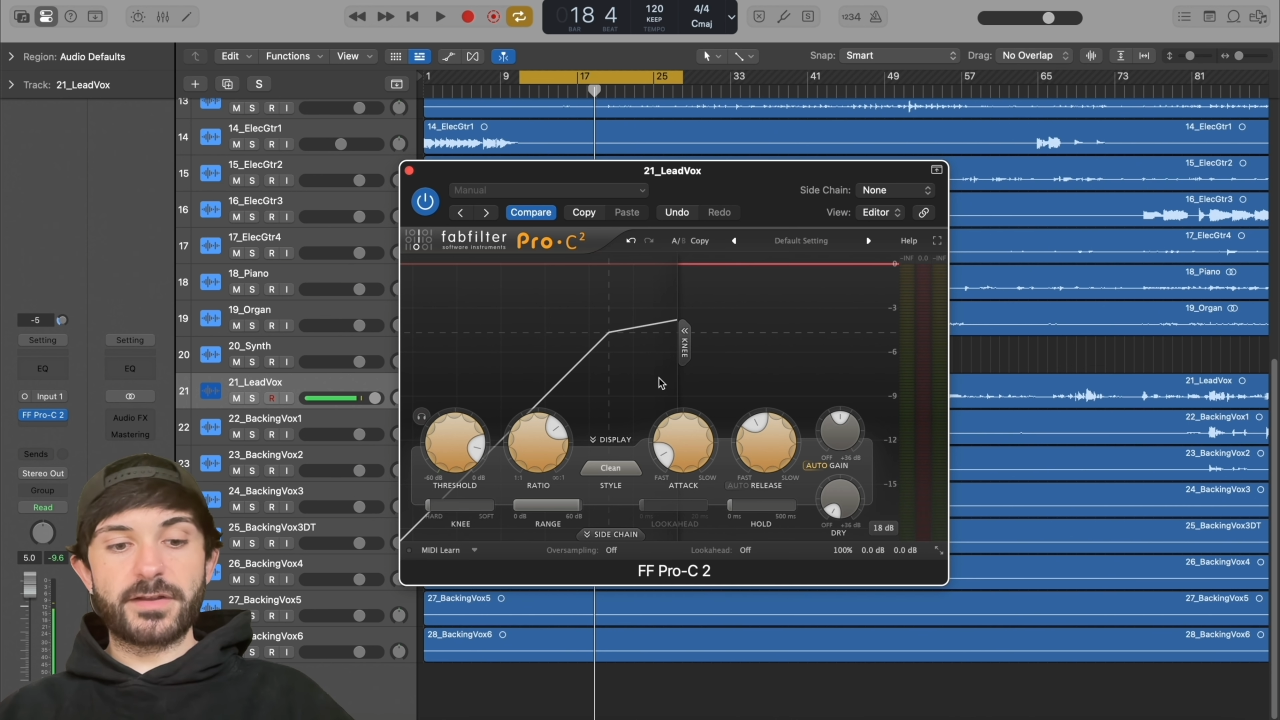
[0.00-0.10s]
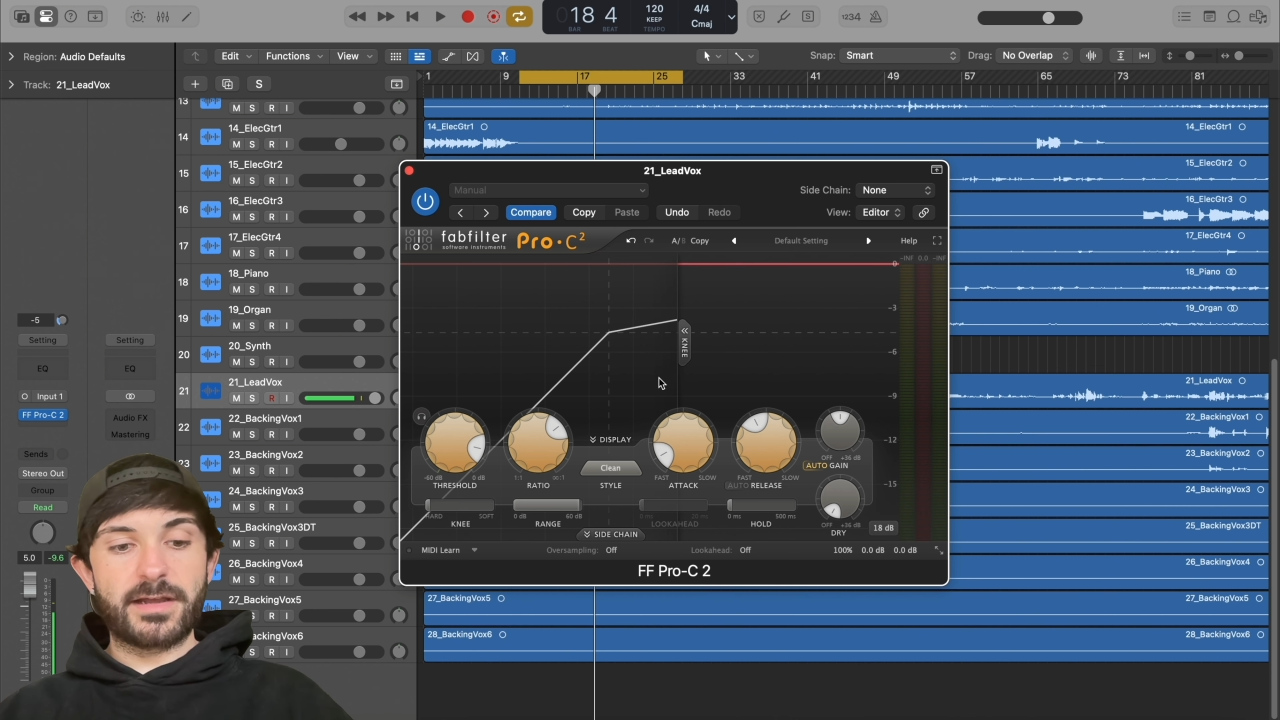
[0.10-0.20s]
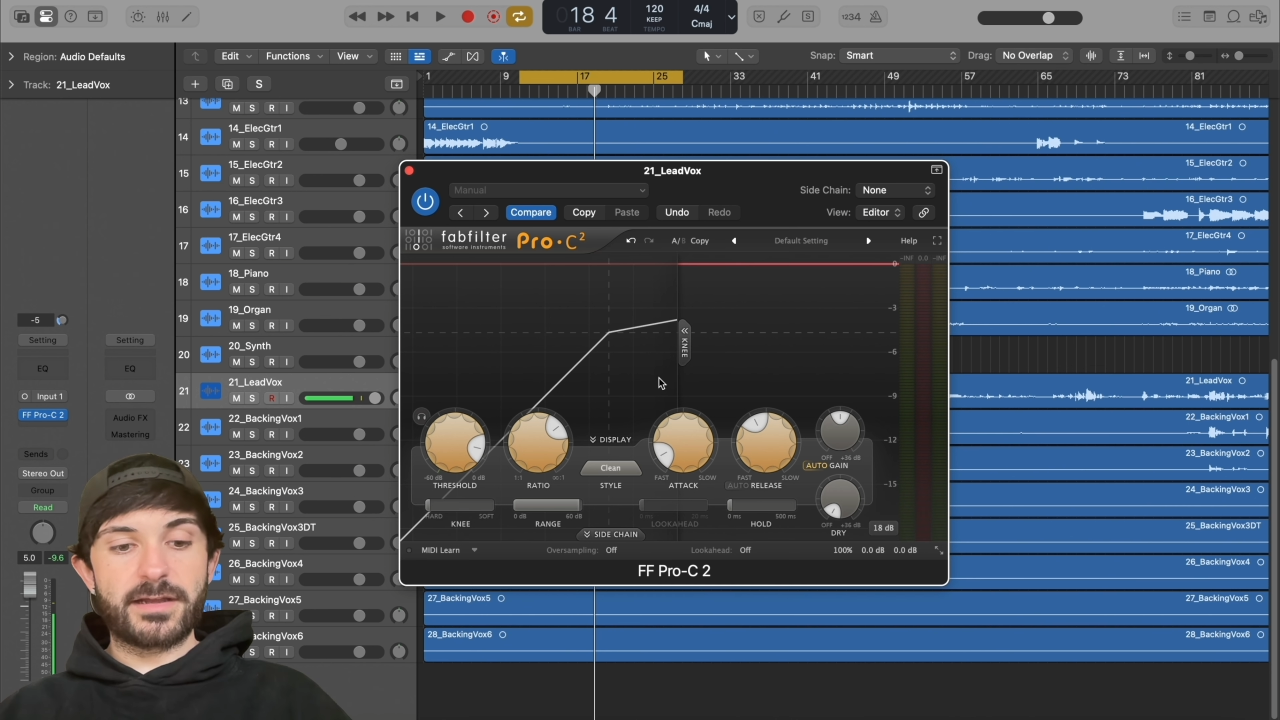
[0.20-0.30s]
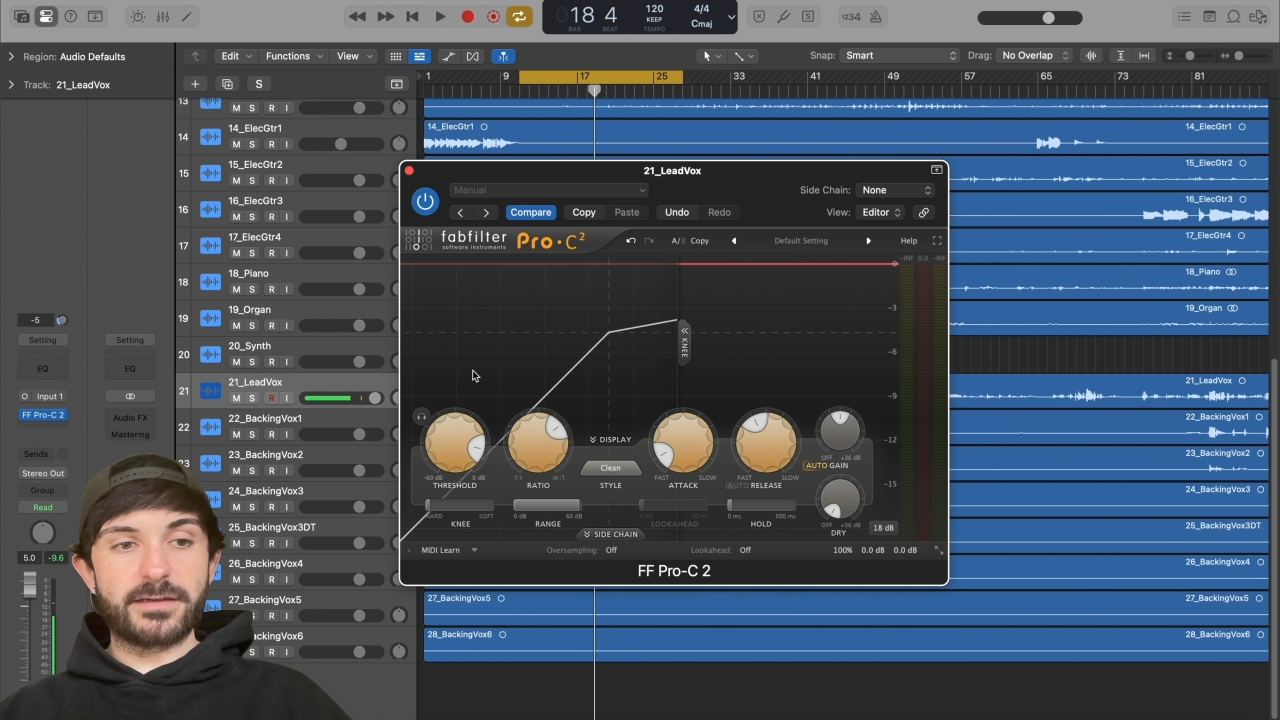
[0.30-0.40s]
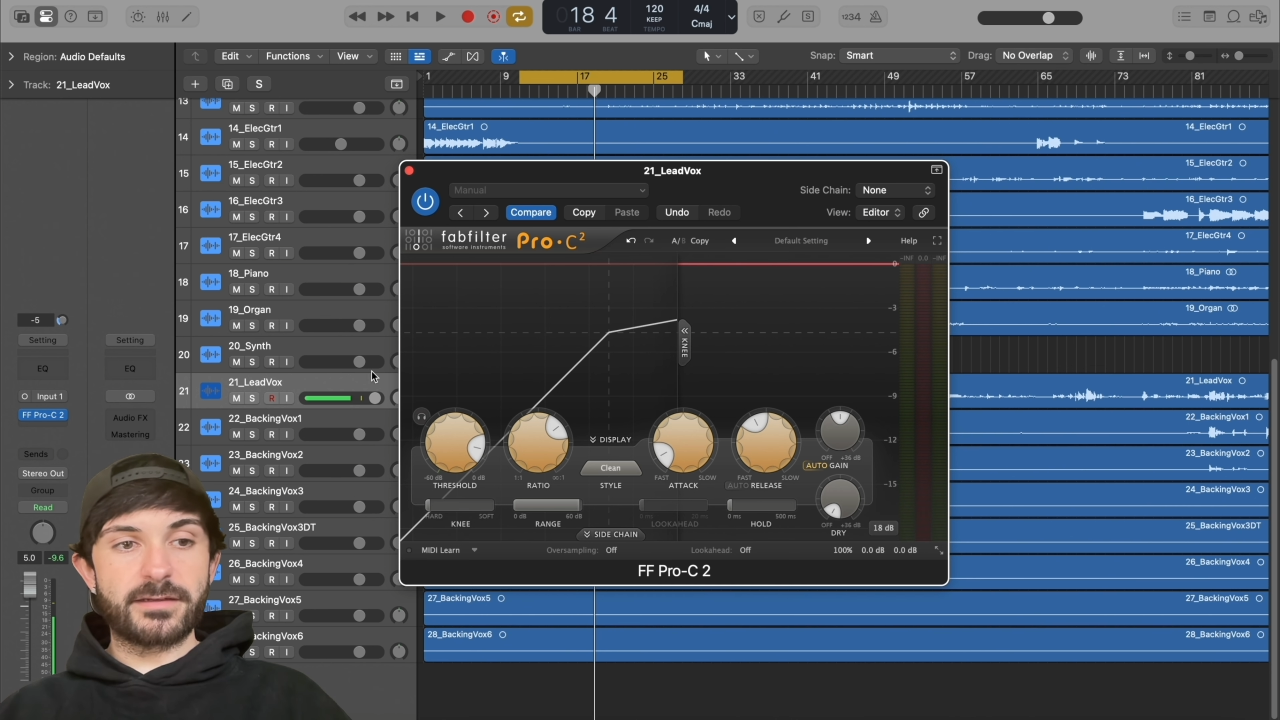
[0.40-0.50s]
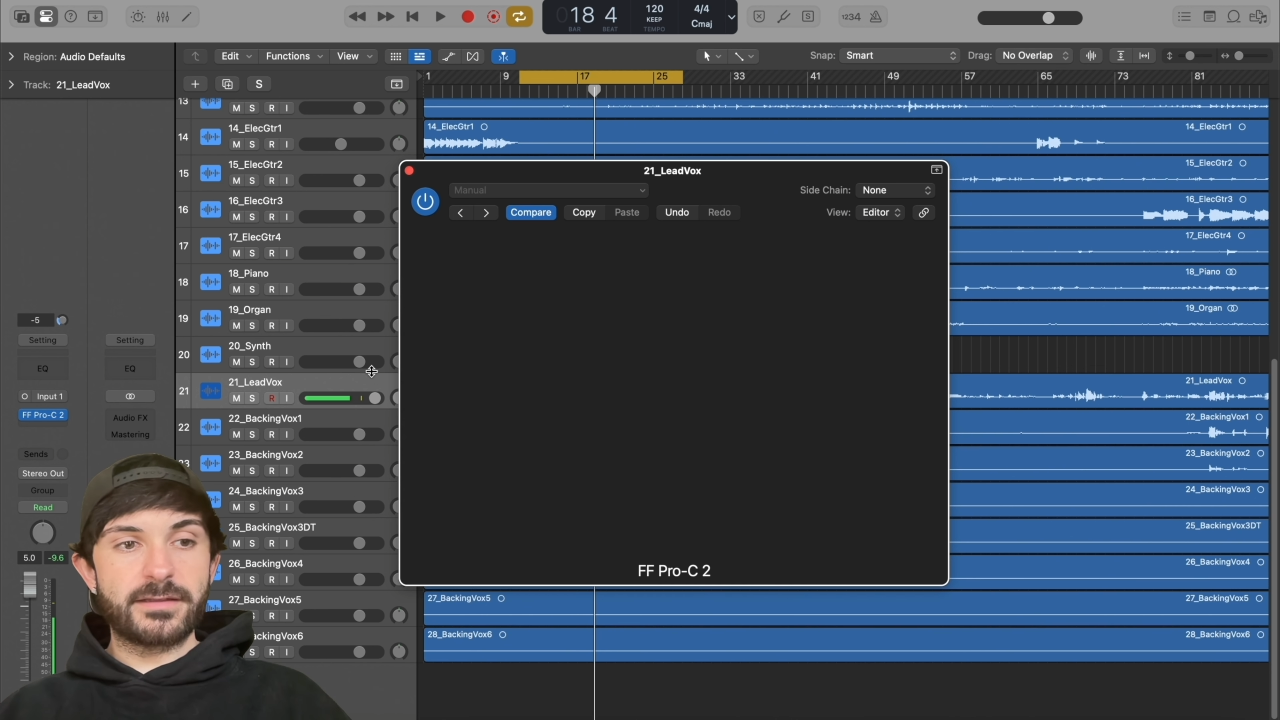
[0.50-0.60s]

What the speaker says: on.